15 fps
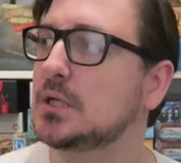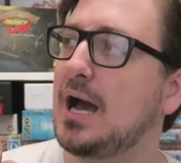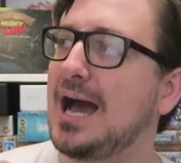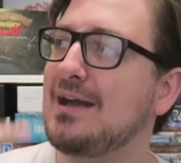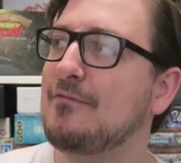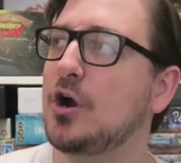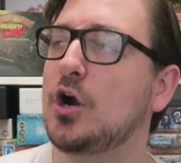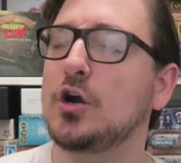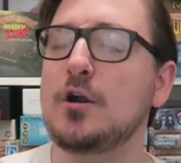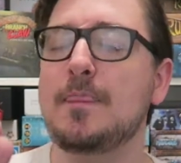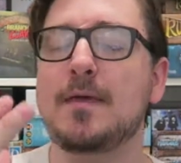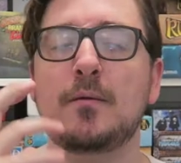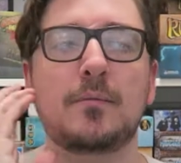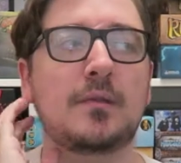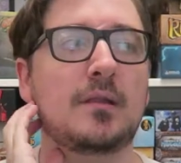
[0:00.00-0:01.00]
I've heard
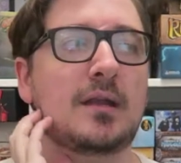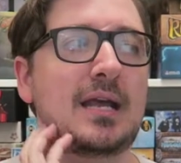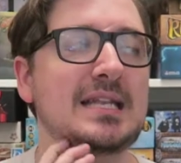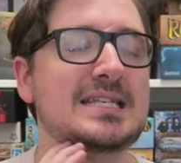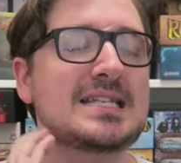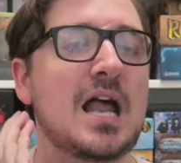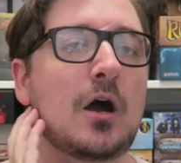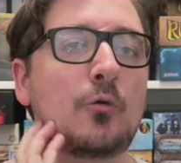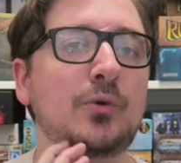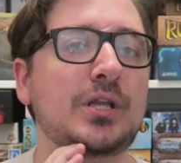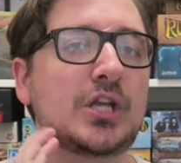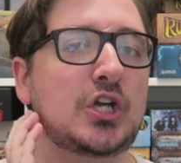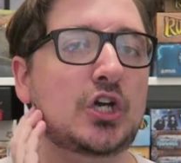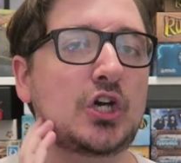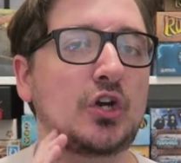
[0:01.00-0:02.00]
that it's not
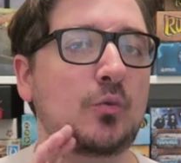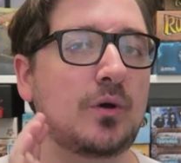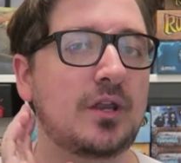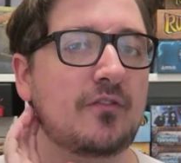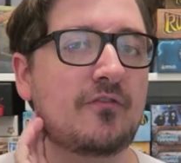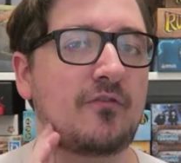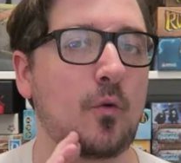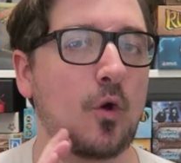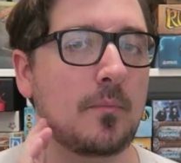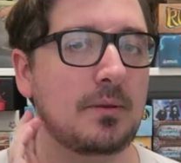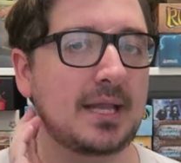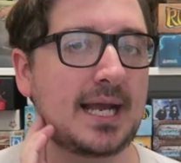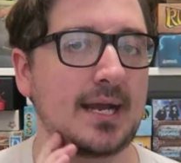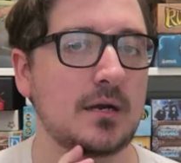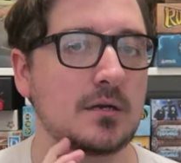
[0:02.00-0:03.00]
really good with 4
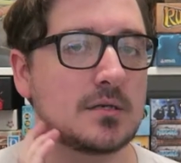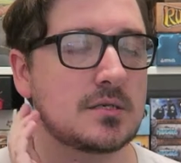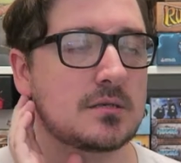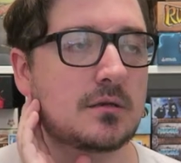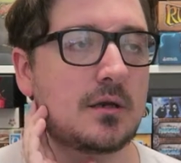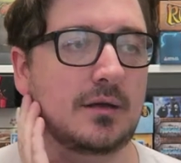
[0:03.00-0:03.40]
players.